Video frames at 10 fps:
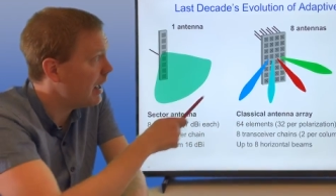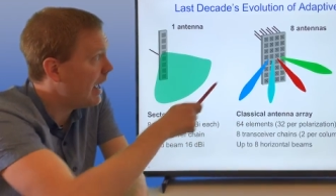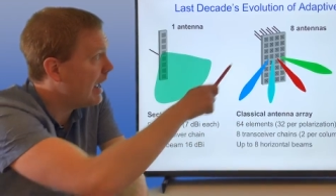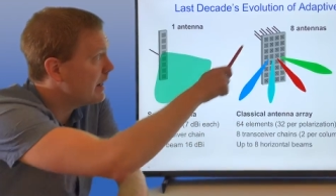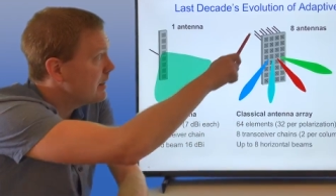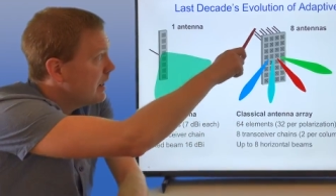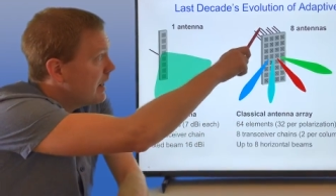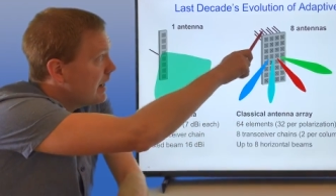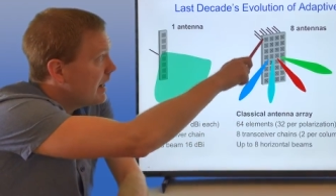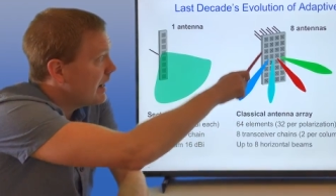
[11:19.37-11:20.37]
And
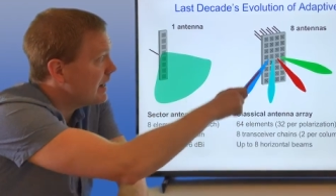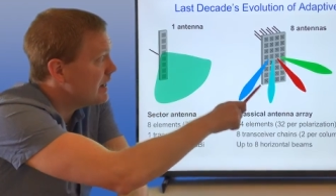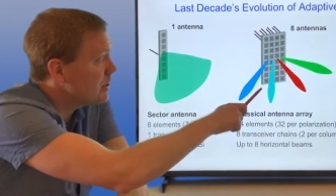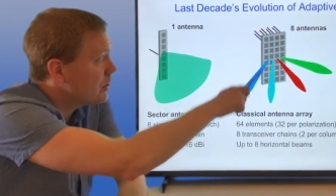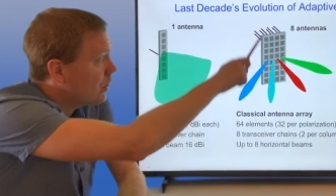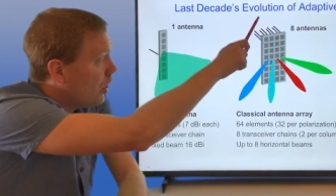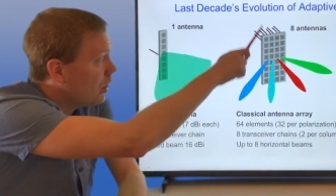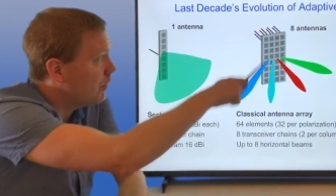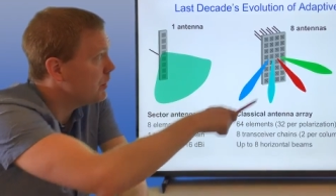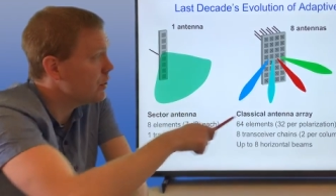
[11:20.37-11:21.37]
in each
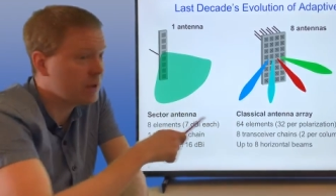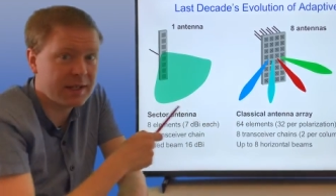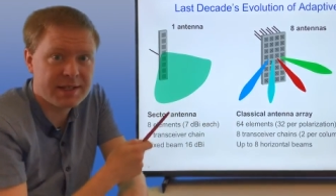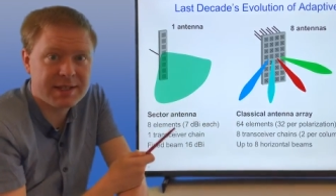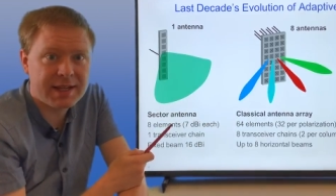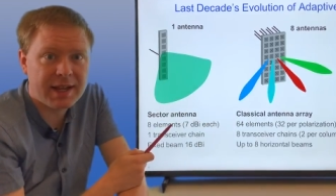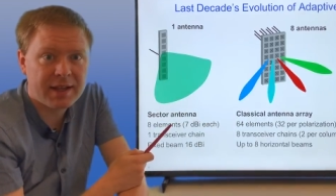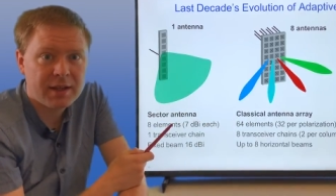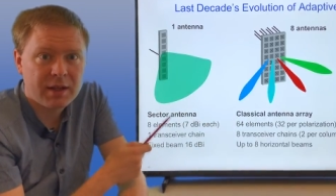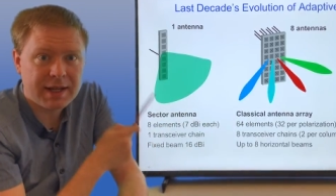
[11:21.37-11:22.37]
column, you can
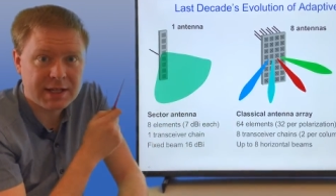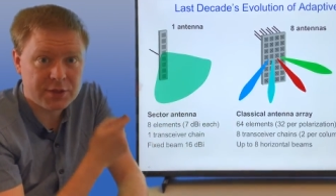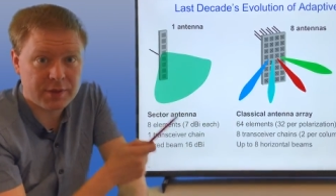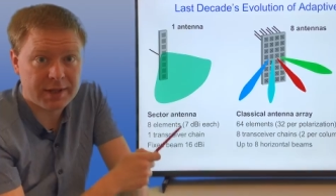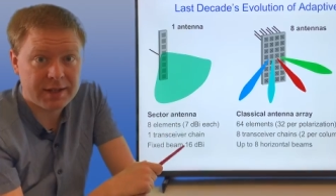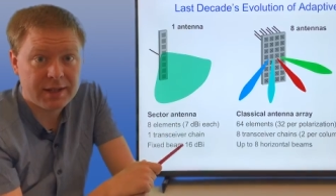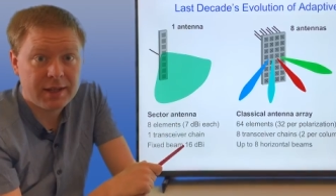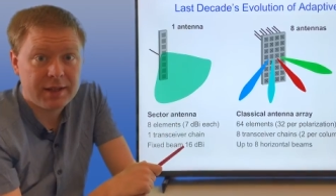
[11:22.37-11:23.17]
steer each of the